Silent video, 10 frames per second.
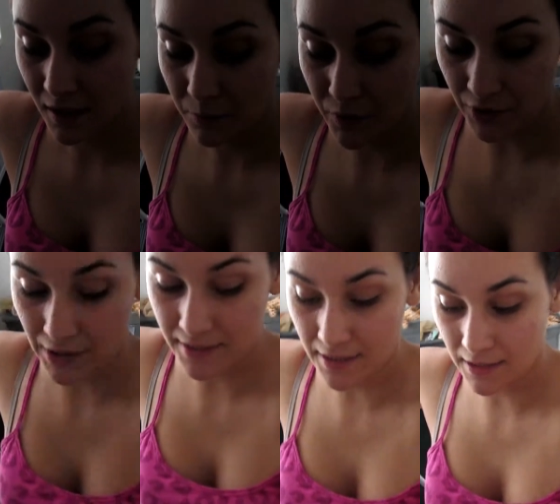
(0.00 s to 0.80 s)

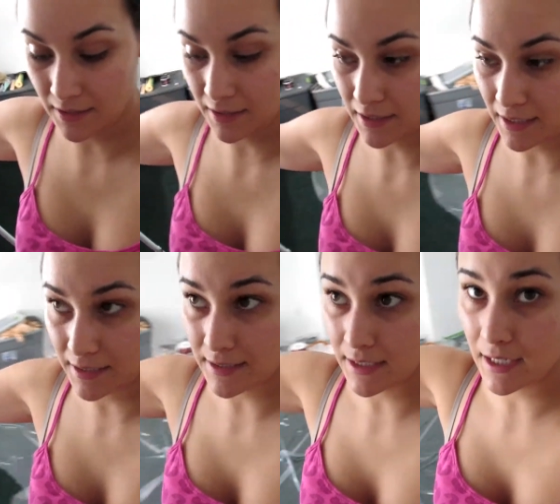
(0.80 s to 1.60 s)
procrastinating. I
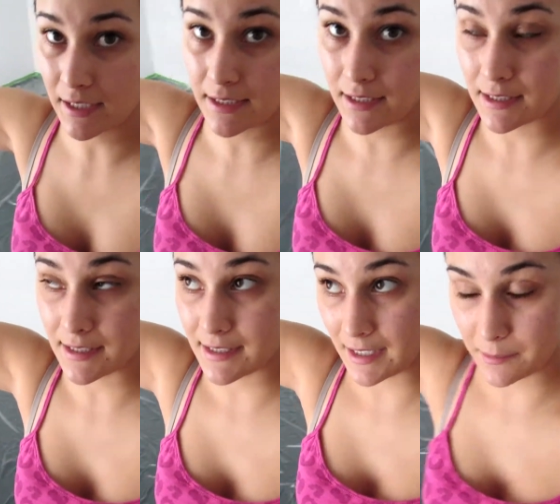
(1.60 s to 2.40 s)
need to get
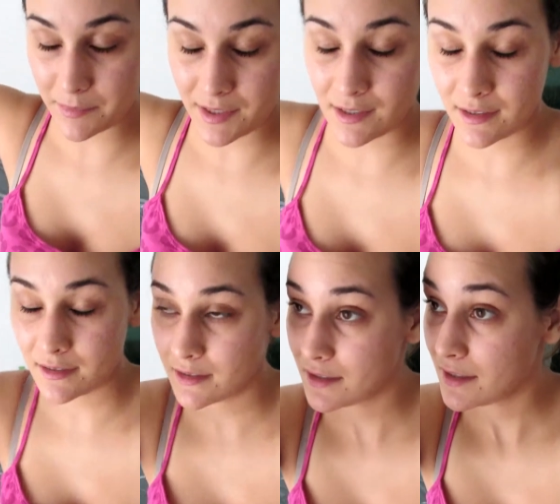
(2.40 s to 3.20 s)
this tape
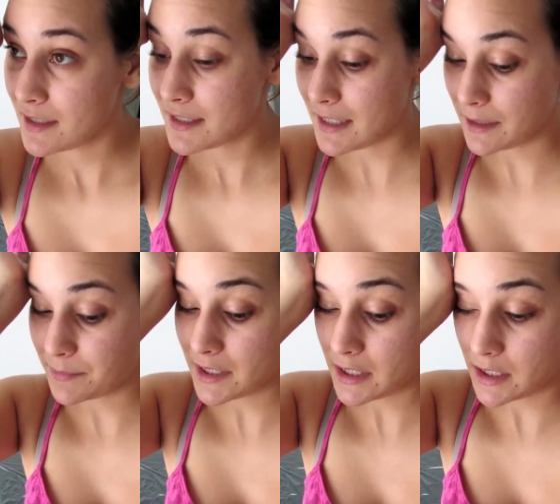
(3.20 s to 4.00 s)
done,
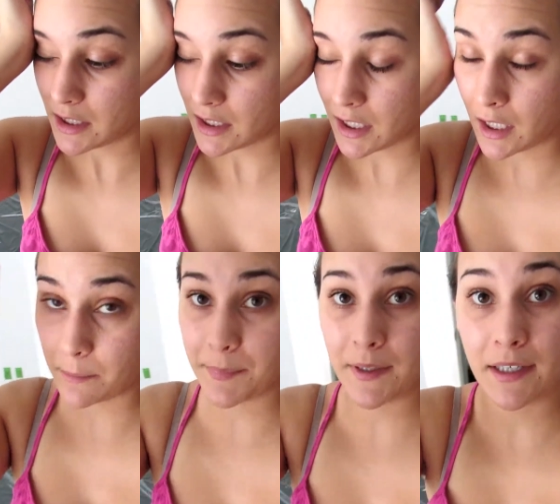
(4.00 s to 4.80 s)
taped
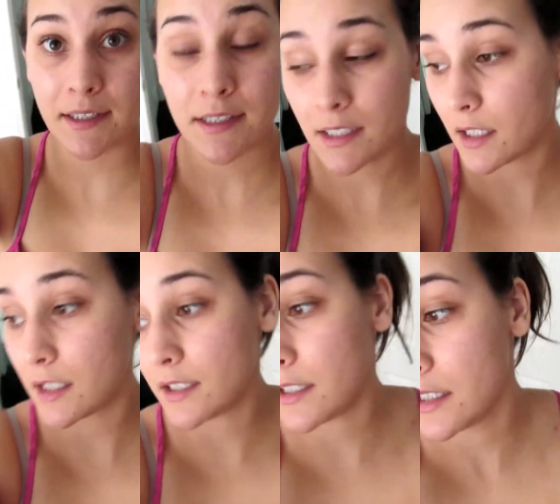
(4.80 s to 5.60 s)
up and
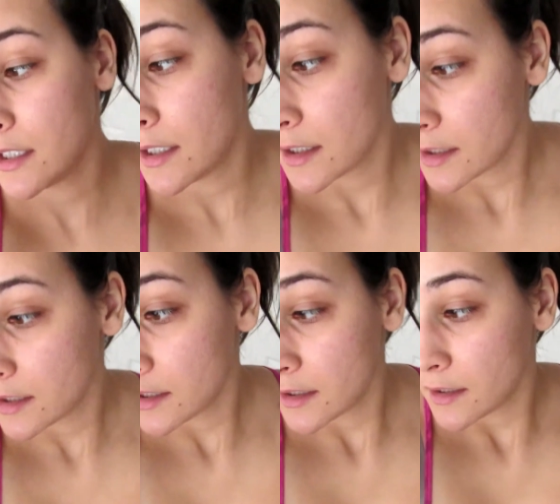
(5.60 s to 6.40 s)
done,
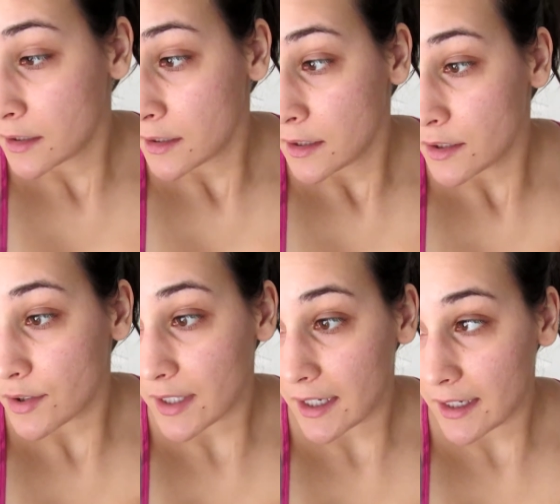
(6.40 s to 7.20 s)

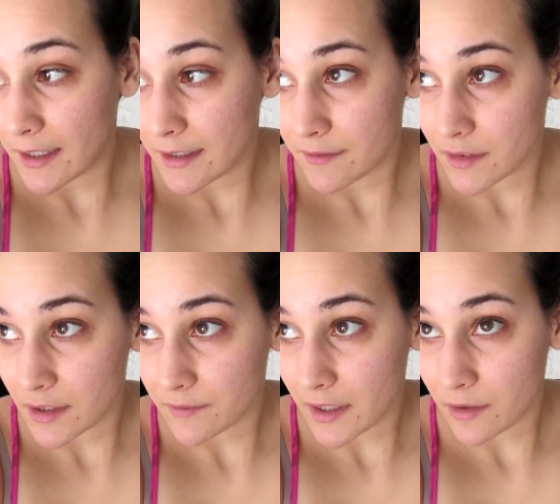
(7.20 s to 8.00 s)
so that even
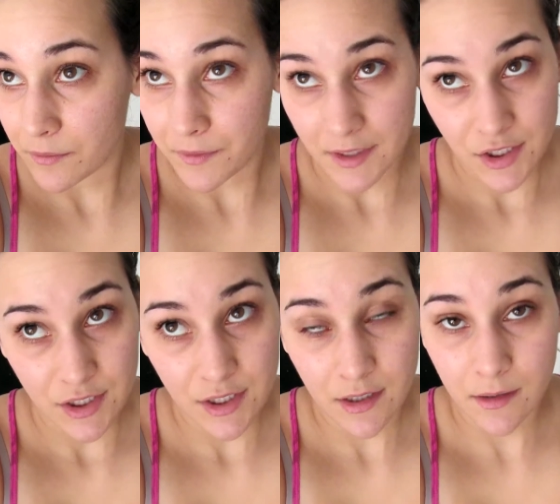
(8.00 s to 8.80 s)
if I don't finish